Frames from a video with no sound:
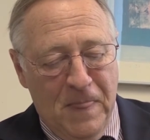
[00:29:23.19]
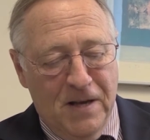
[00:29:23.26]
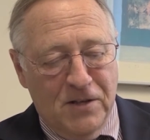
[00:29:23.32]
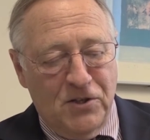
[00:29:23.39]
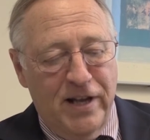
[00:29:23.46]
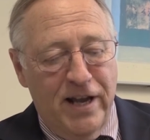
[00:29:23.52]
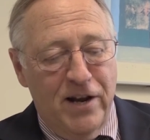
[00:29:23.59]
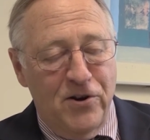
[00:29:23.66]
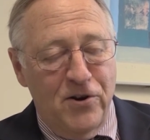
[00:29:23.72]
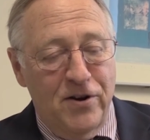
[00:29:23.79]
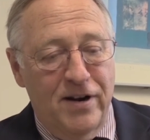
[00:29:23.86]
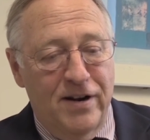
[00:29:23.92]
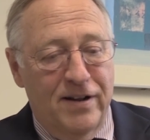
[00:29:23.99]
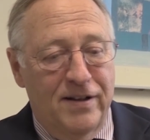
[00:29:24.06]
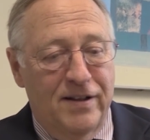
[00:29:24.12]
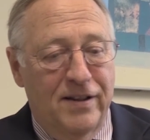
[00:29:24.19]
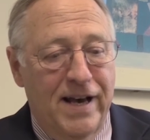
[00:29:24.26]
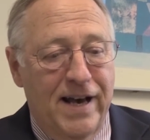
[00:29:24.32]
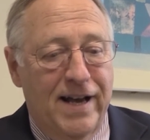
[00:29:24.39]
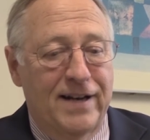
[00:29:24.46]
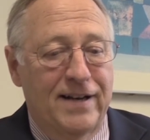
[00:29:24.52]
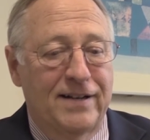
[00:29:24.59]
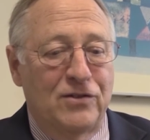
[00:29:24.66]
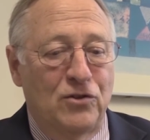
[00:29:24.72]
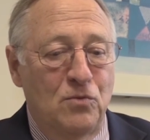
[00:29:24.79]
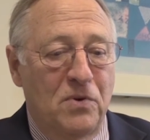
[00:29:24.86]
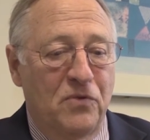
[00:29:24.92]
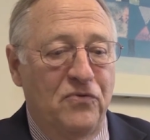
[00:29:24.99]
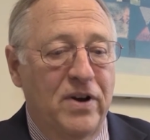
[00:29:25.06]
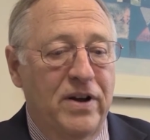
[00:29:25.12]
standard that
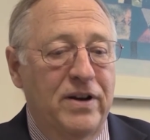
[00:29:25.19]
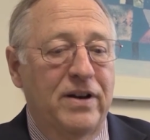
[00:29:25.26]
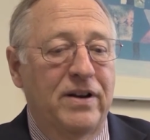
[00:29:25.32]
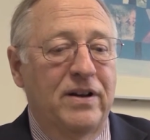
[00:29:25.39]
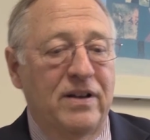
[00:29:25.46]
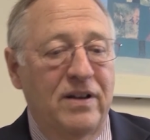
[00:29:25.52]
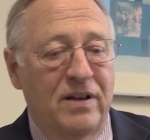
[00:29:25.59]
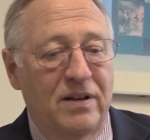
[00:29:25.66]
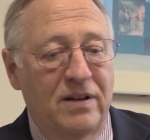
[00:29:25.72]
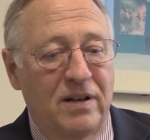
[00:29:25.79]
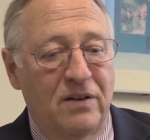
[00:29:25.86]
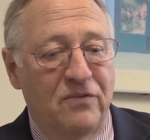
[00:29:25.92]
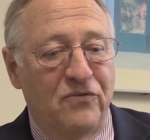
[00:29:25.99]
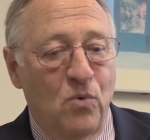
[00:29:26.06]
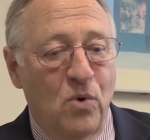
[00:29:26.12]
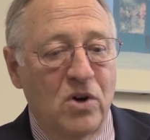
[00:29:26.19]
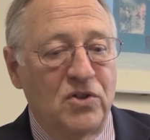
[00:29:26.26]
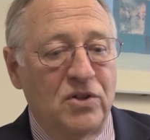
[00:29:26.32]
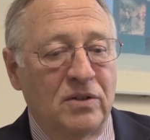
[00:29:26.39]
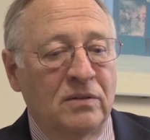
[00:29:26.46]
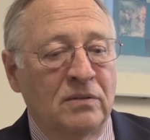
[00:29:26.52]
Superfund enforced,